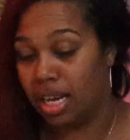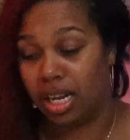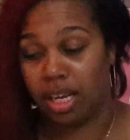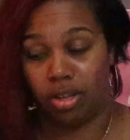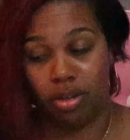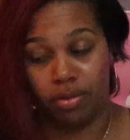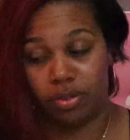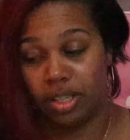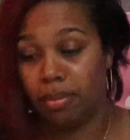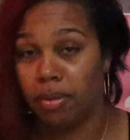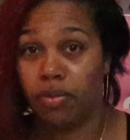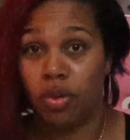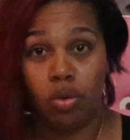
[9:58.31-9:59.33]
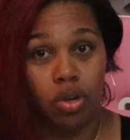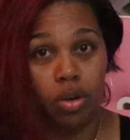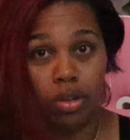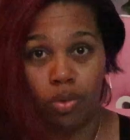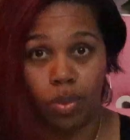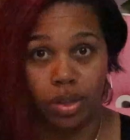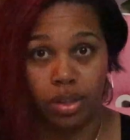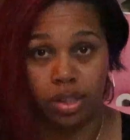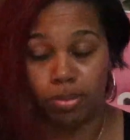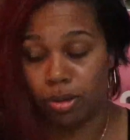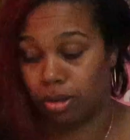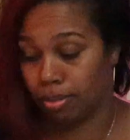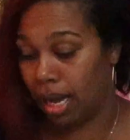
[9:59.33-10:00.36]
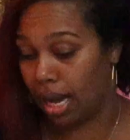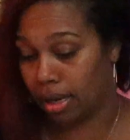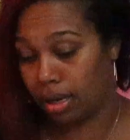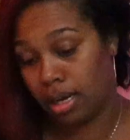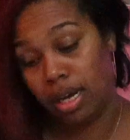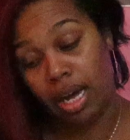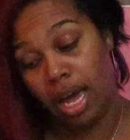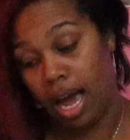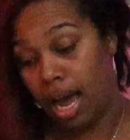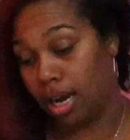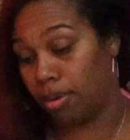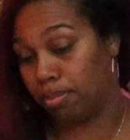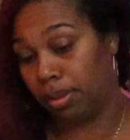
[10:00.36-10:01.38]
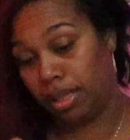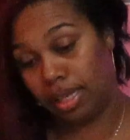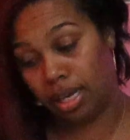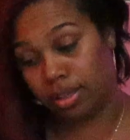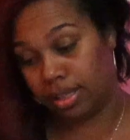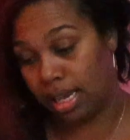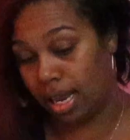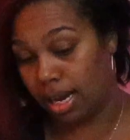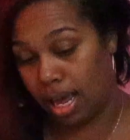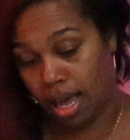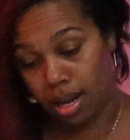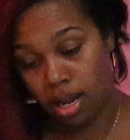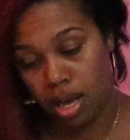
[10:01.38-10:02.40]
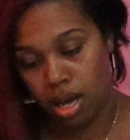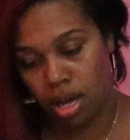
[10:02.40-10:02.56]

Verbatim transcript: get it some of you don't even want this person back i completely understand that